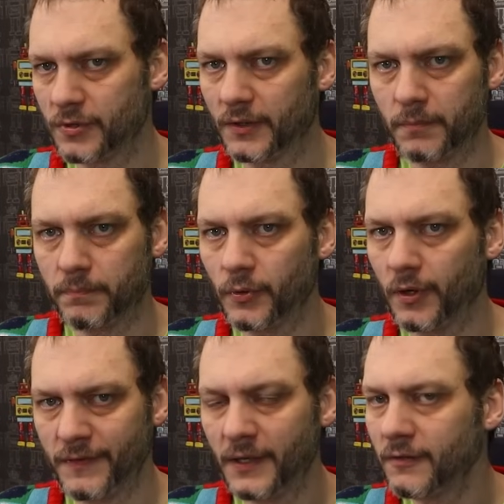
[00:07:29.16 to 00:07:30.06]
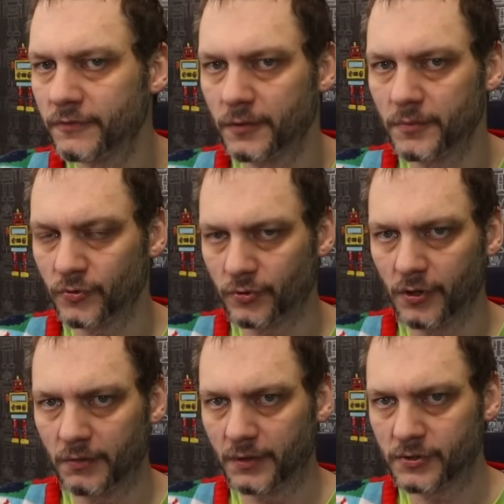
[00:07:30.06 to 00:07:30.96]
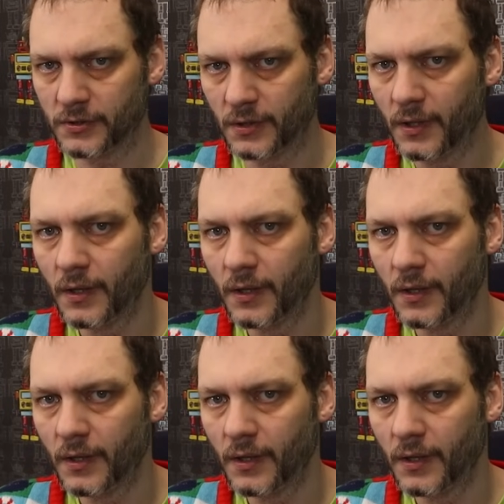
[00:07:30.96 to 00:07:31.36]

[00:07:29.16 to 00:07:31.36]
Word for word: tried to boot off any form of storage.